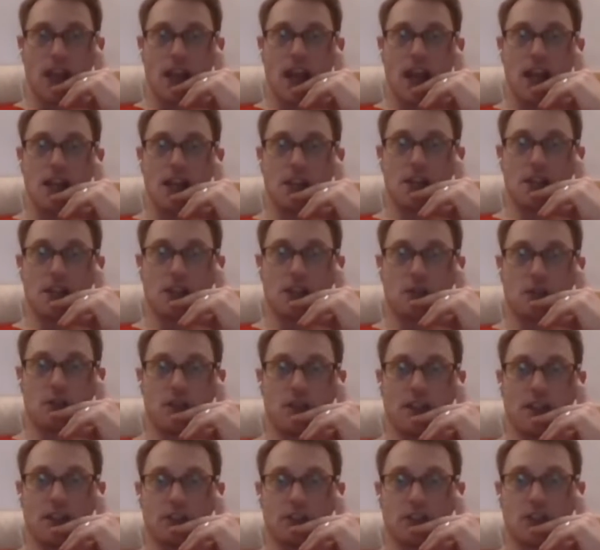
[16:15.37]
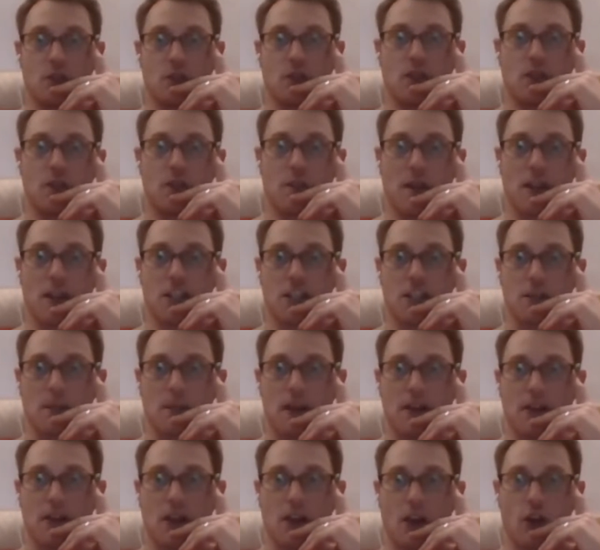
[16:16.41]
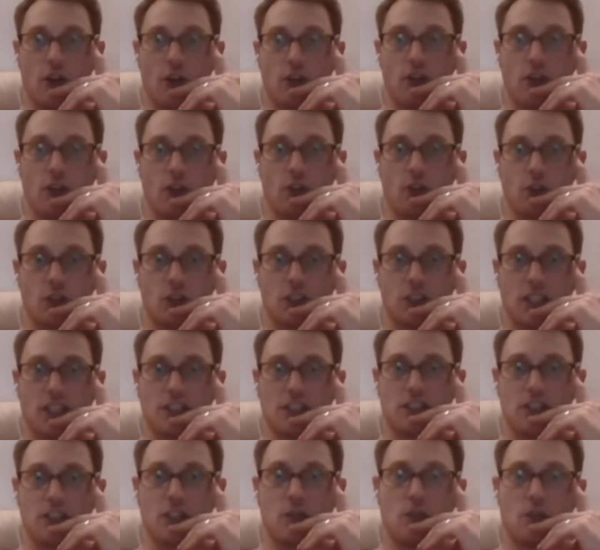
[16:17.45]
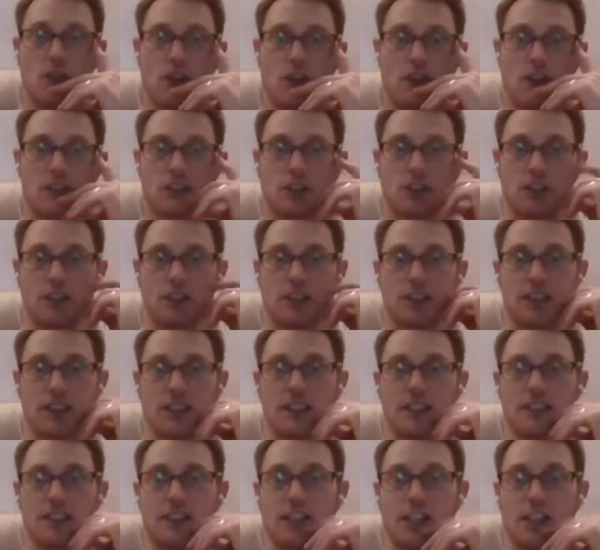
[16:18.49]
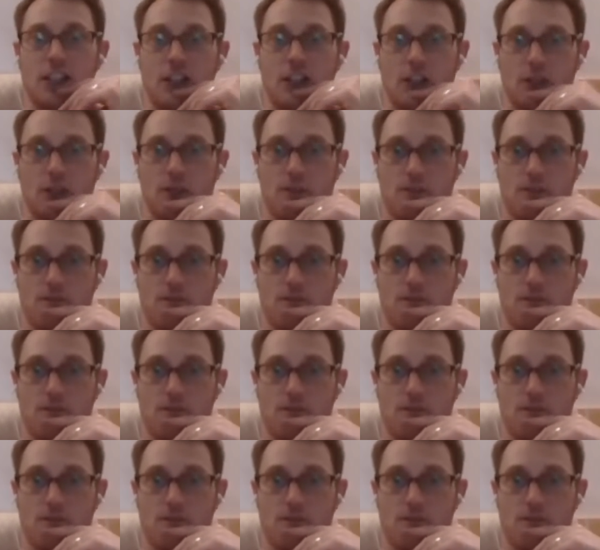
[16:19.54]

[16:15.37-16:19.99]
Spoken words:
Anything that reveals new information about the horror or sheds new light on it is a clue.